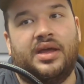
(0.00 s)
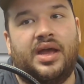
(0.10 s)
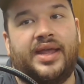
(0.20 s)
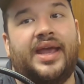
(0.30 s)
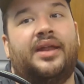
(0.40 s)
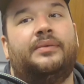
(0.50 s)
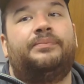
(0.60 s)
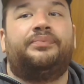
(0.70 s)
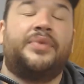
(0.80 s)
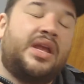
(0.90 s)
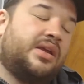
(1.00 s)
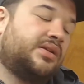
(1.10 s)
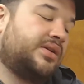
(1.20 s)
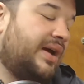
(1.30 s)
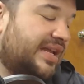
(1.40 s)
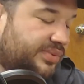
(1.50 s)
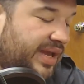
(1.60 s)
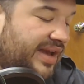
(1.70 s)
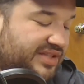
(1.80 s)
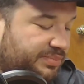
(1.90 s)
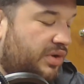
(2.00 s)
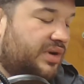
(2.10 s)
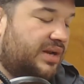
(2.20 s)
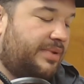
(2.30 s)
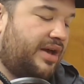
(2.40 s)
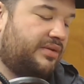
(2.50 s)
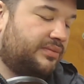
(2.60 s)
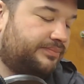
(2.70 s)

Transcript: again. So as we have spoken about,